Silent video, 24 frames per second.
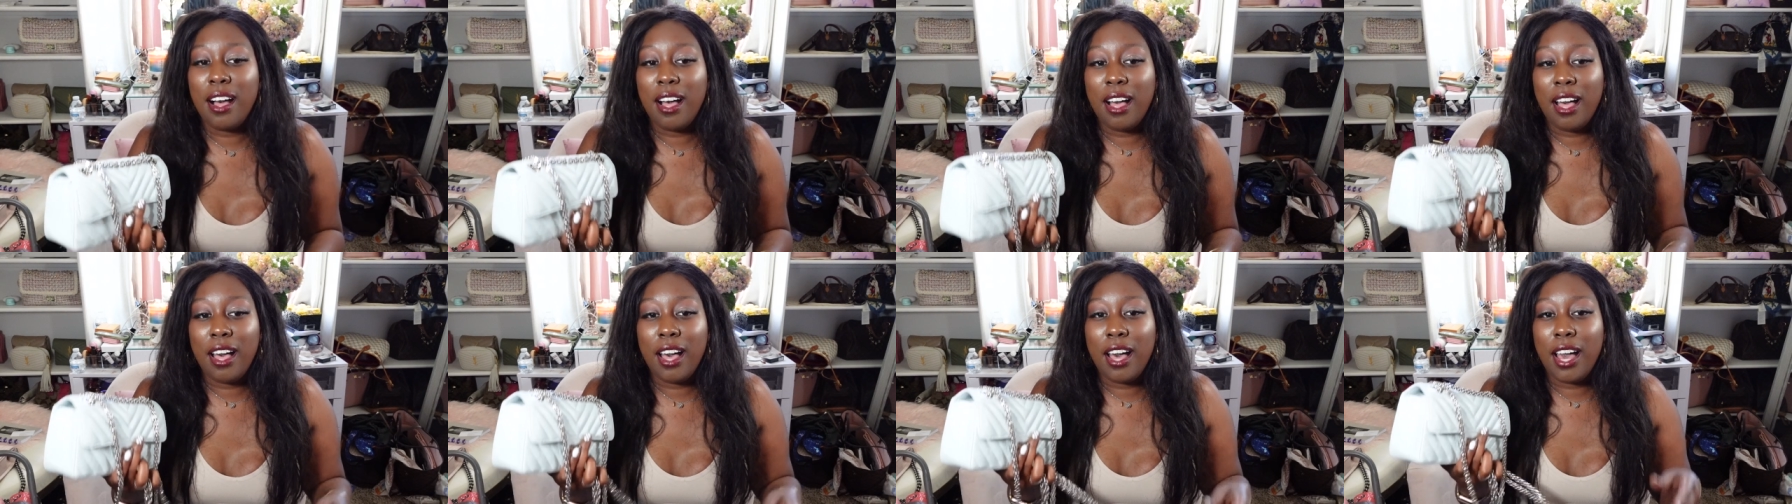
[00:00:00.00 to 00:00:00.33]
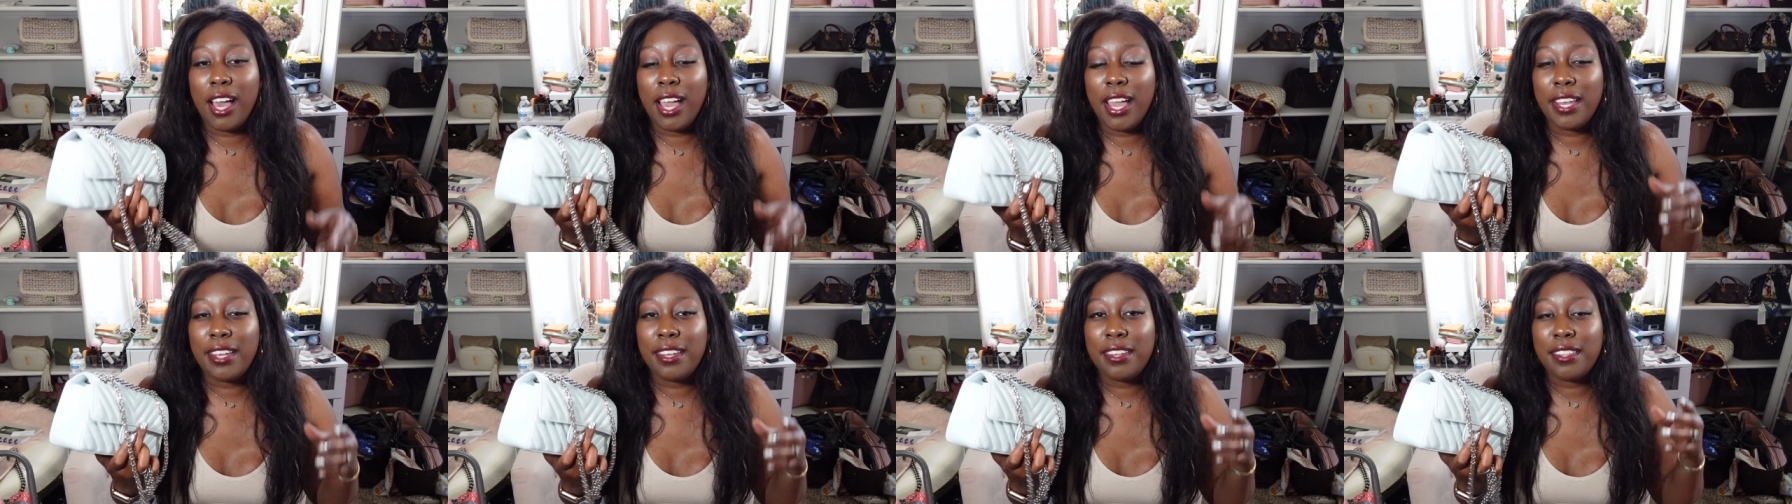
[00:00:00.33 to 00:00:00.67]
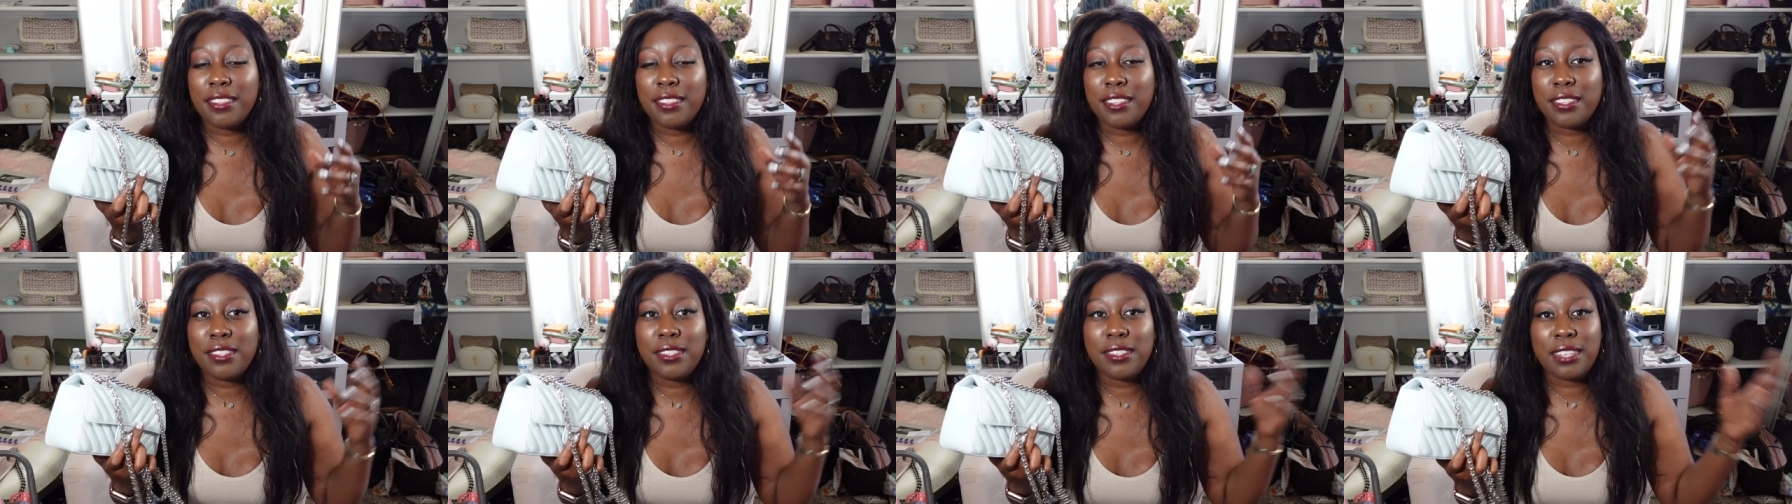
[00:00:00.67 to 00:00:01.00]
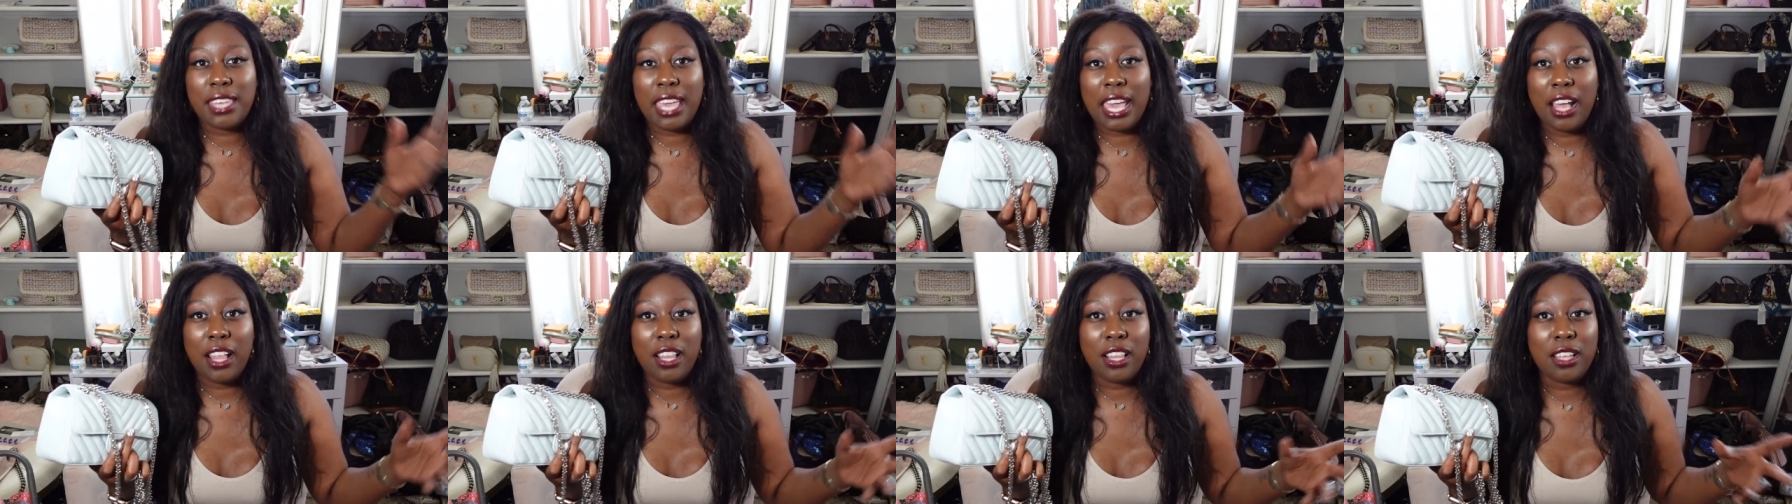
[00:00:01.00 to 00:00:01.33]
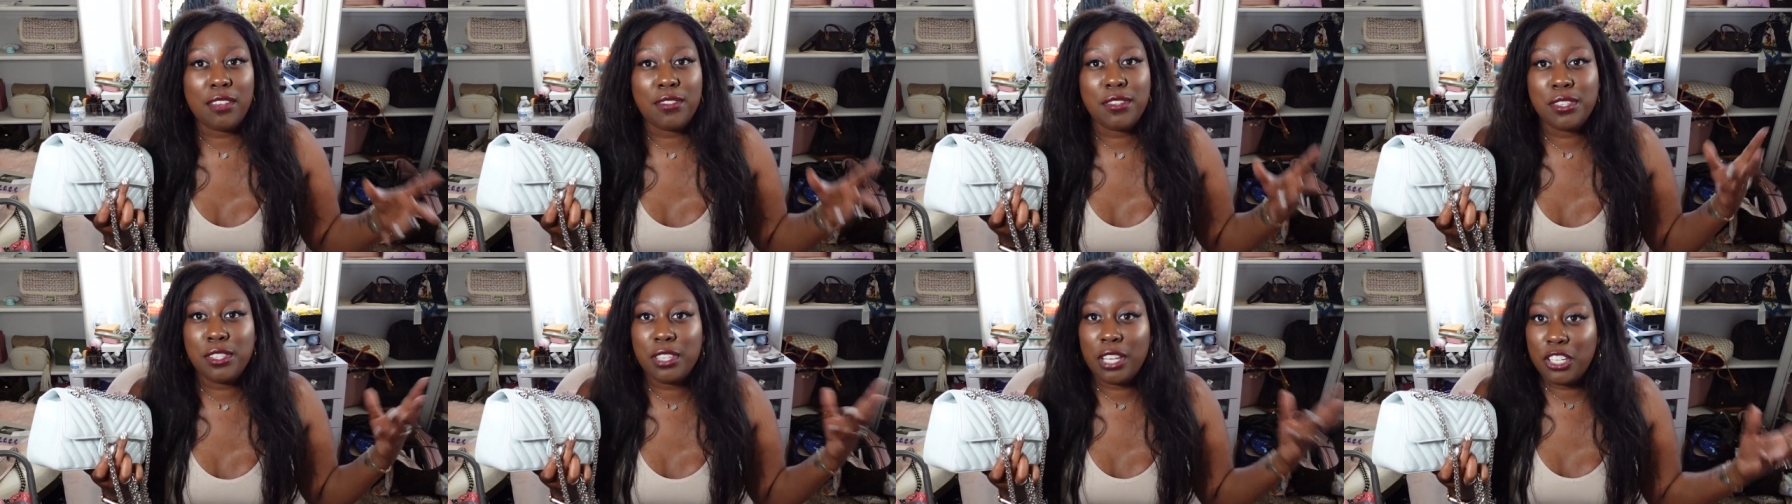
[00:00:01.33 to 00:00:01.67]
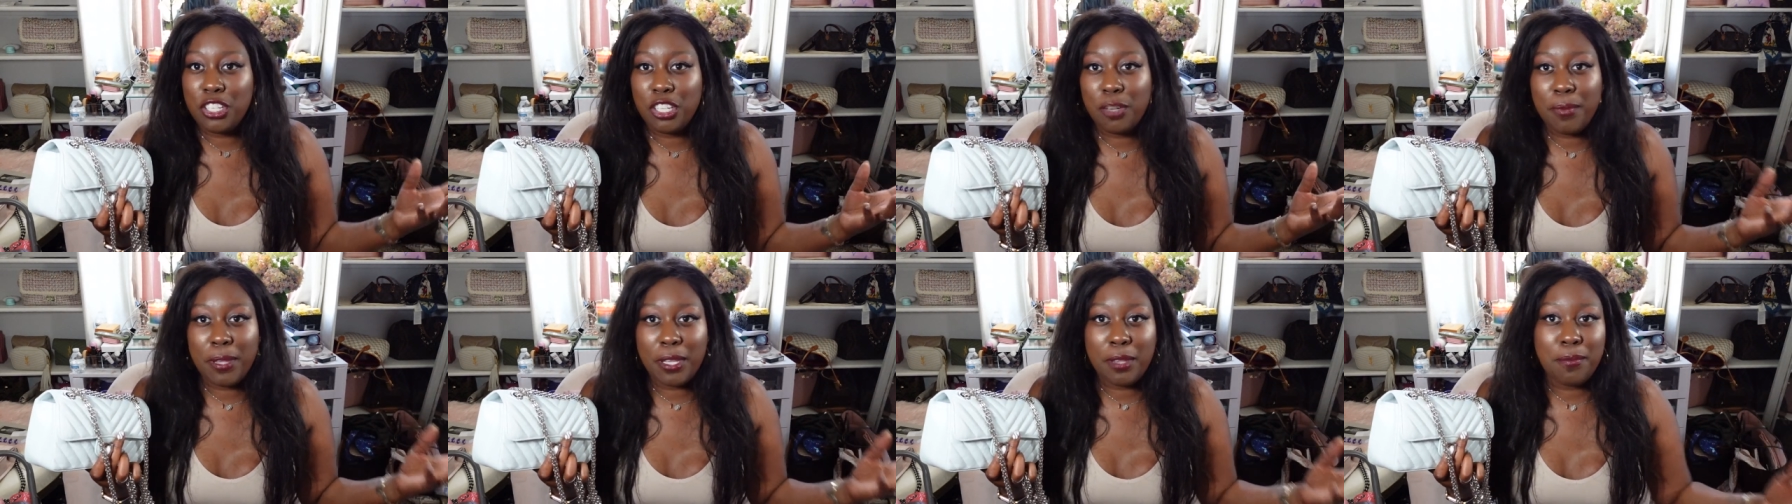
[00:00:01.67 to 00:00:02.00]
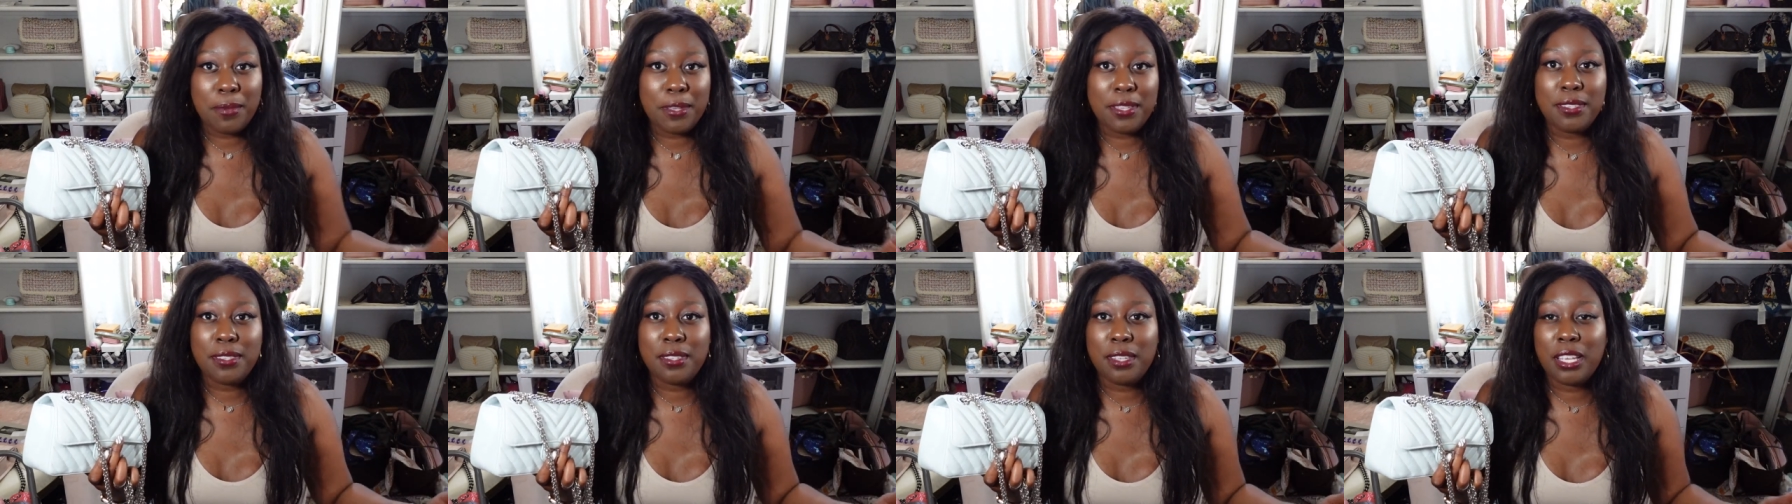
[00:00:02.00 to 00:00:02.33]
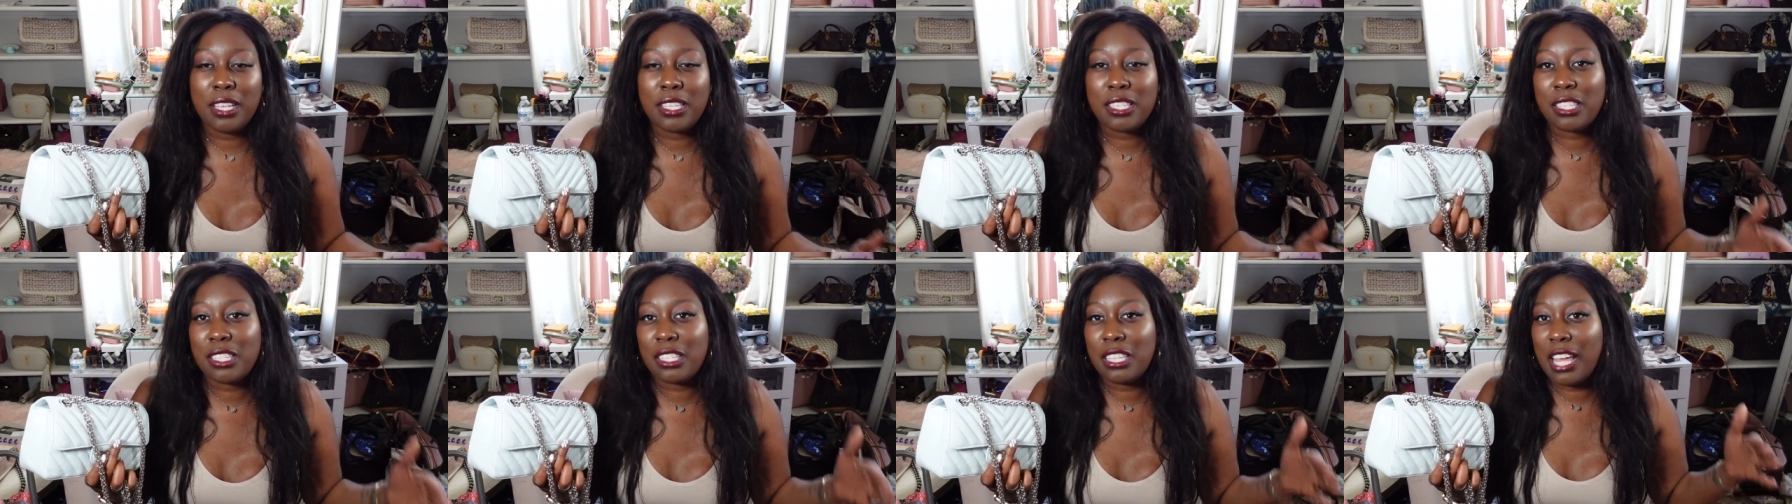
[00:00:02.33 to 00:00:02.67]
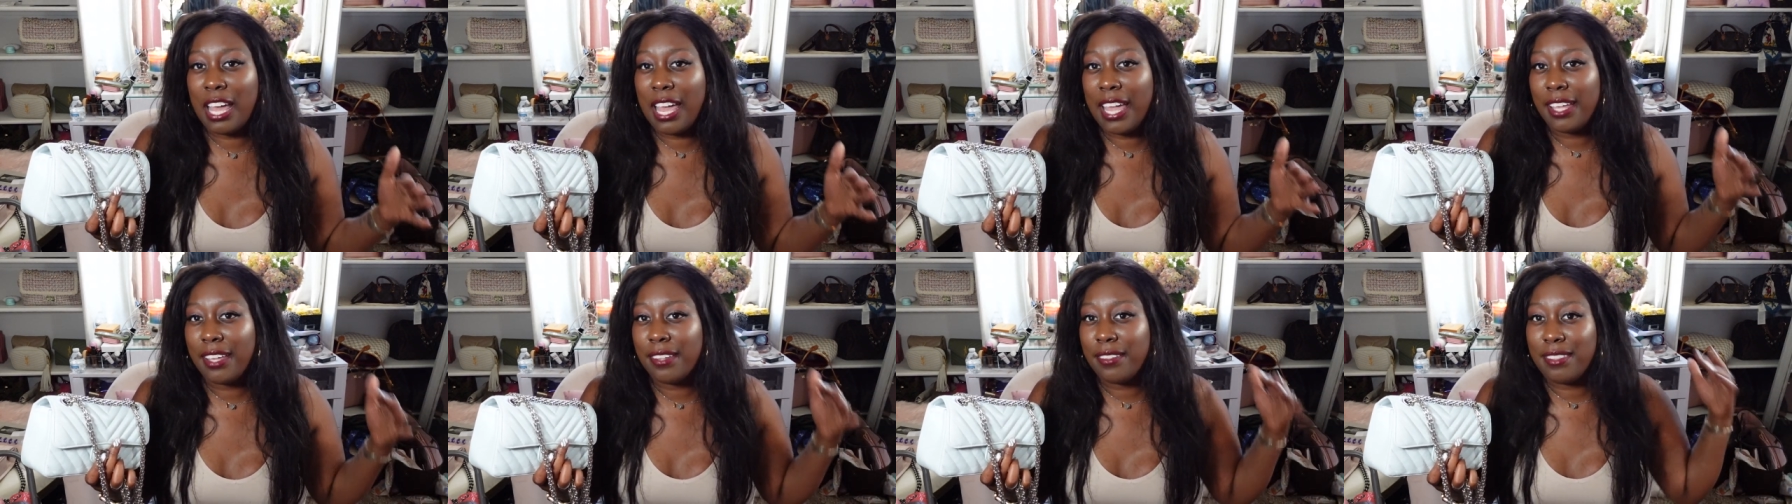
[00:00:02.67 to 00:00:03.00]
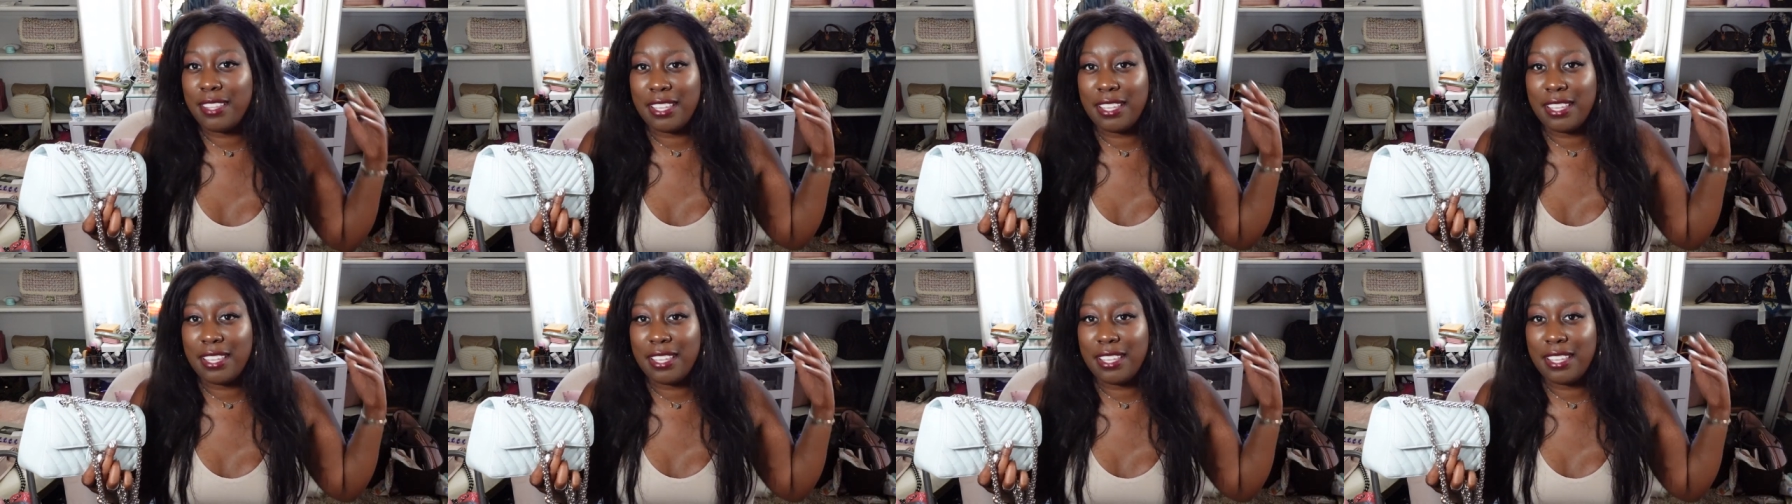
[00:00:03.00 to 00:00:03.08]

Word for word: on the scale of such a big business like